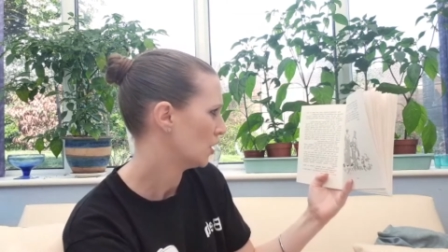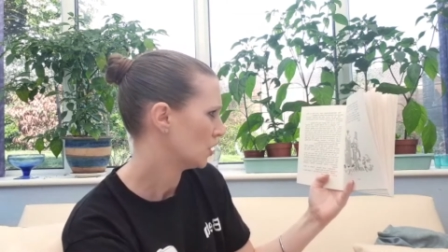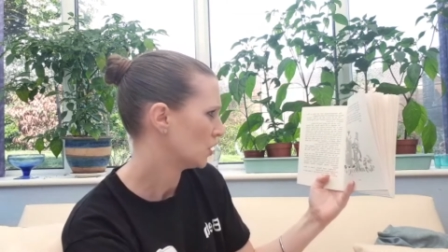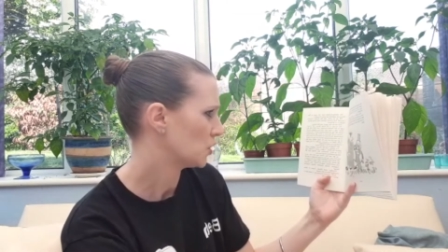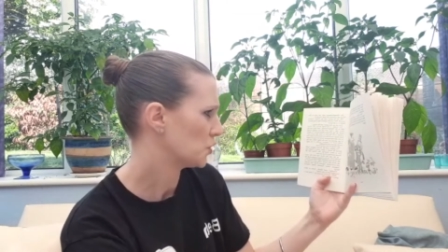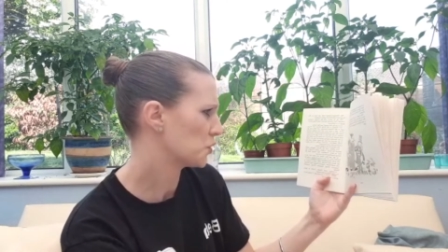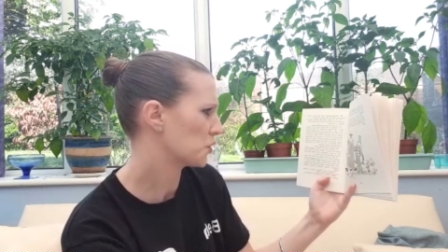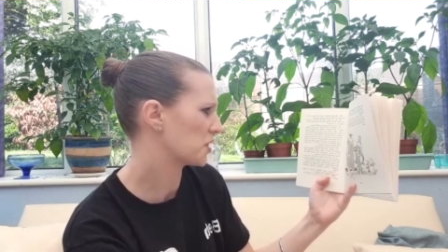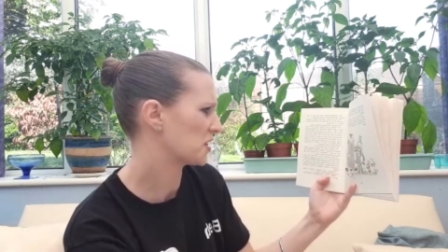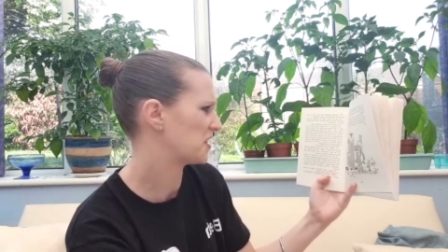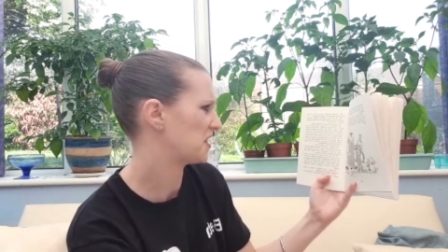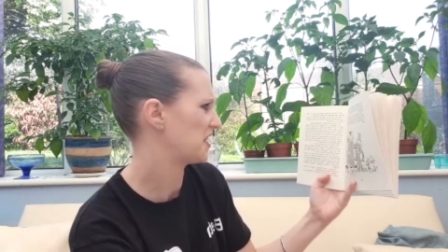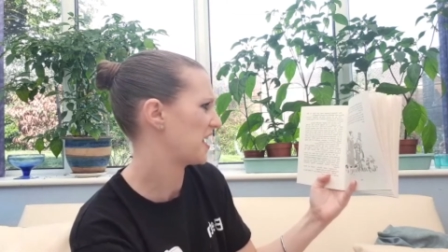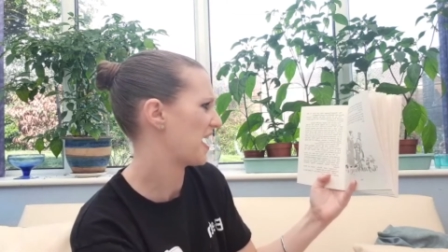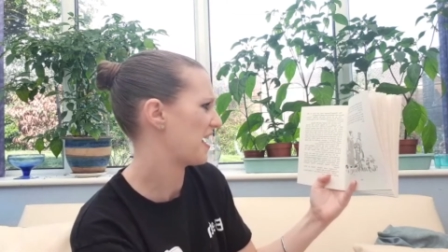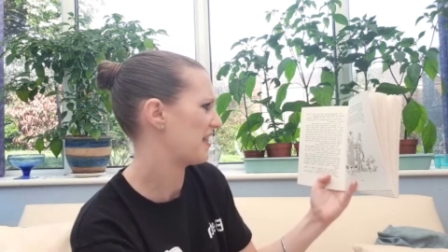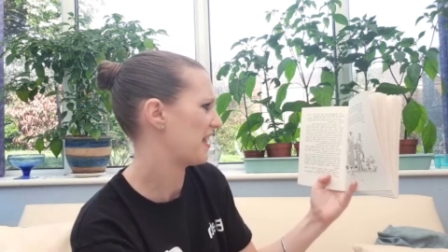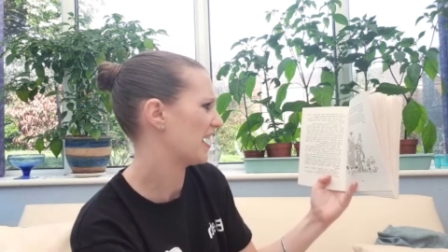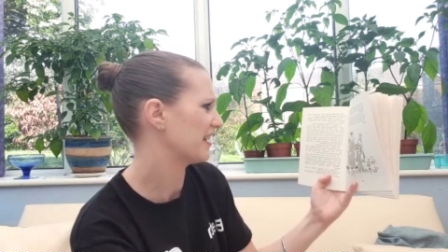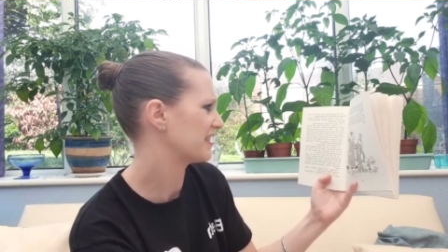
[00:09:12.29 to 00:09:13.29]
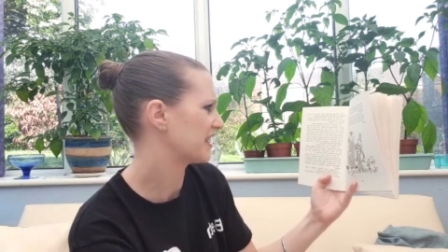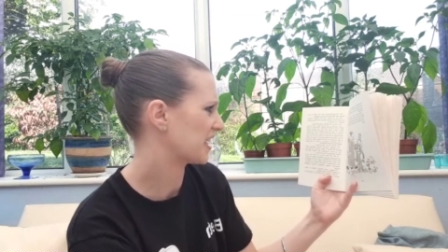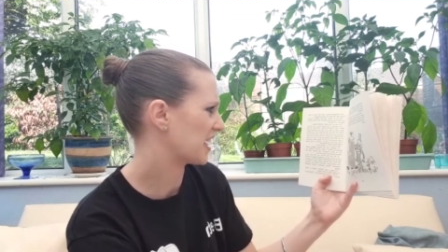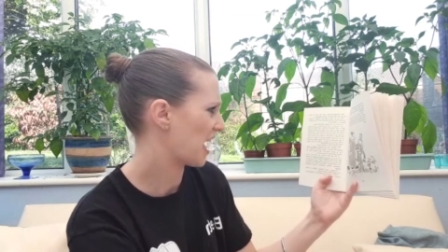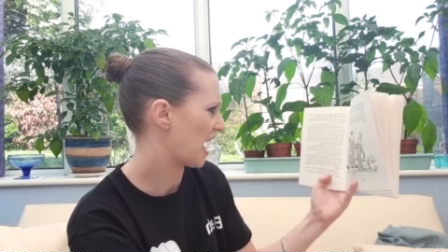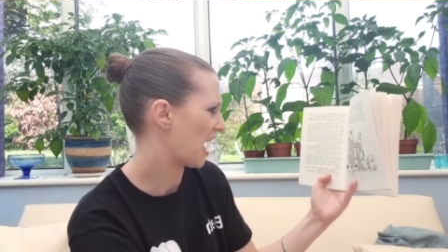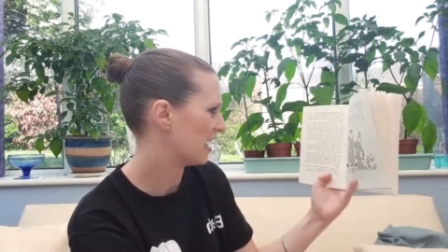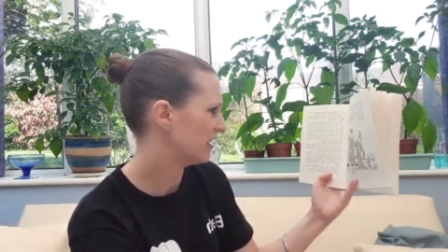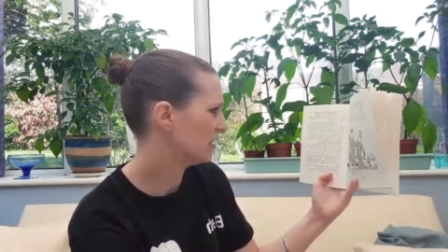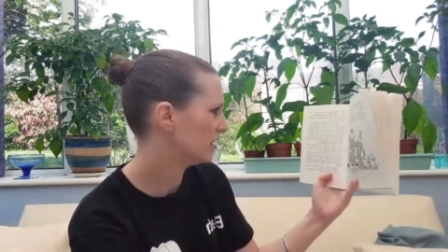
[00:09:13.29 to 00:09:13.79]
"You can say that
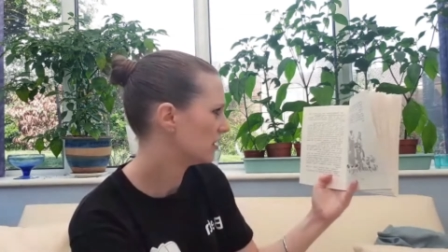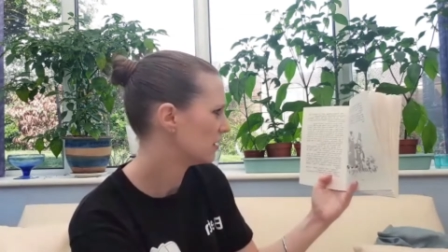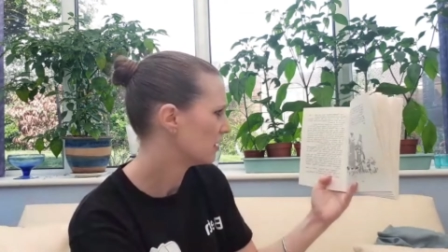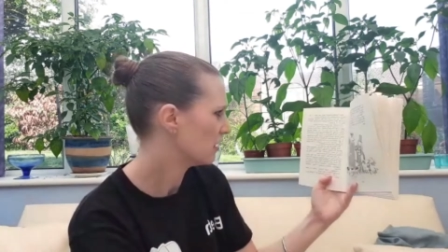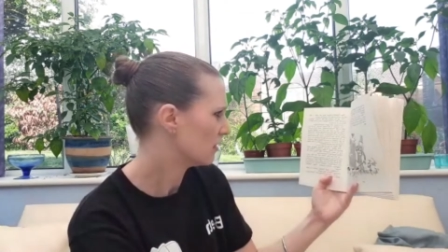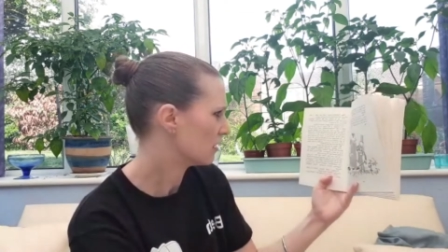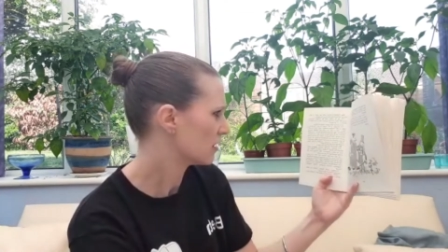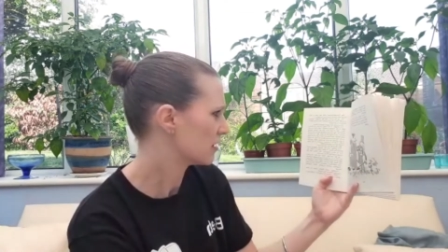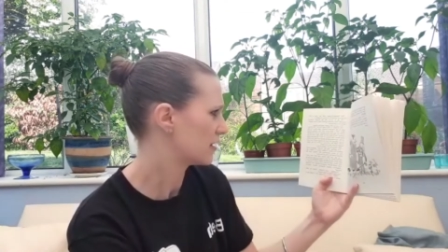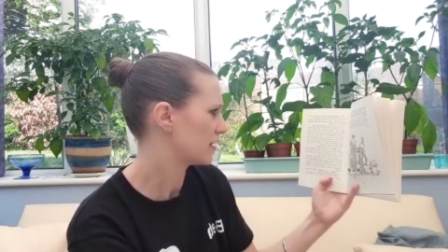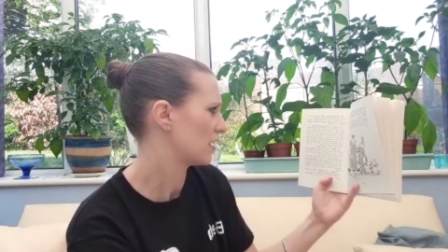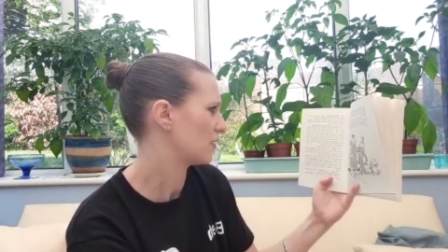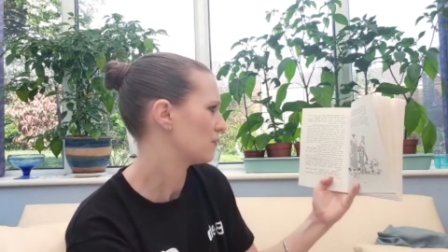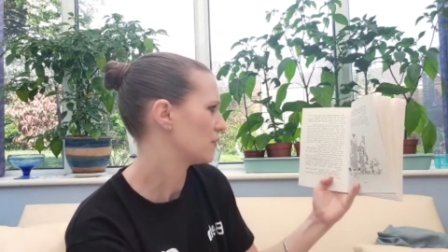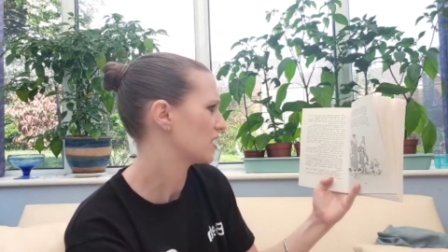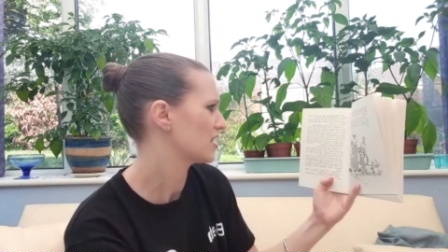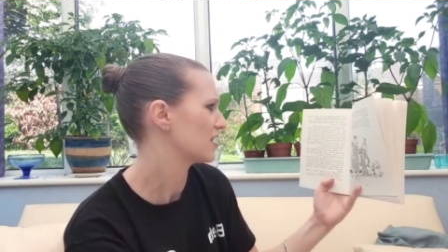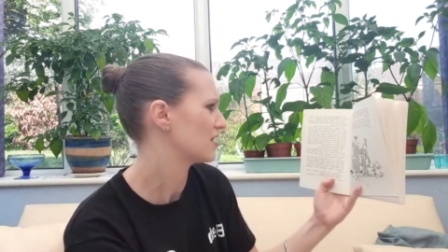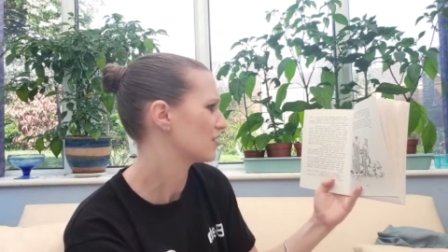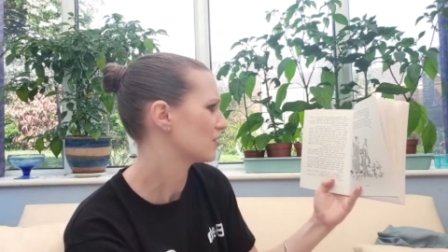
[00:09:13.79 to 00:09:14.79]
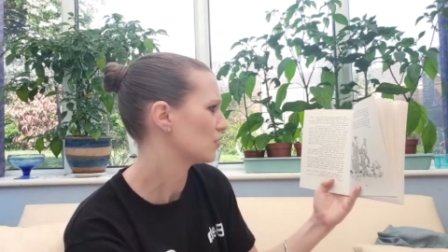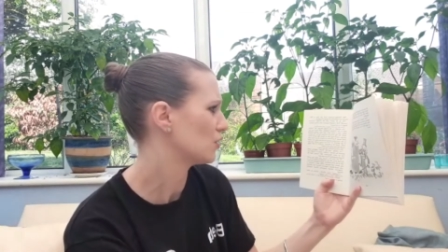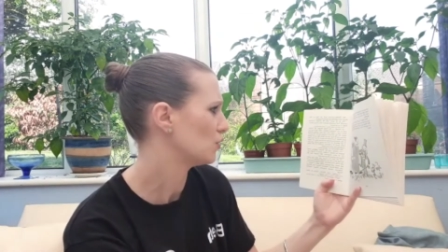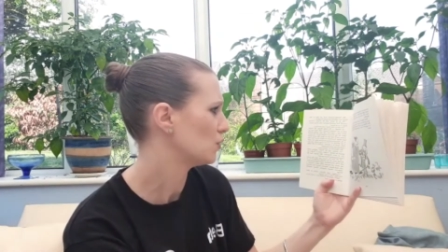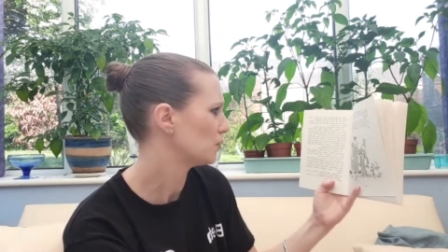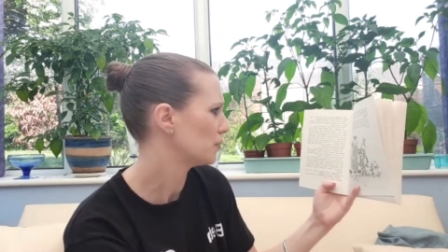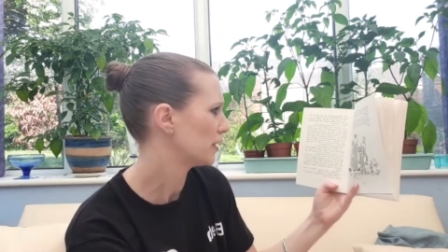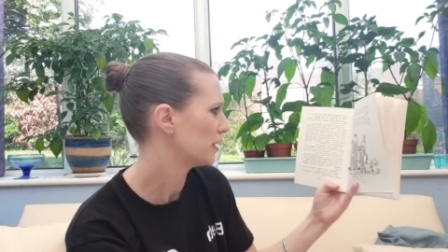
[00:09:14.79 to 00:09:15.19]
again," said Mrs. Gloop.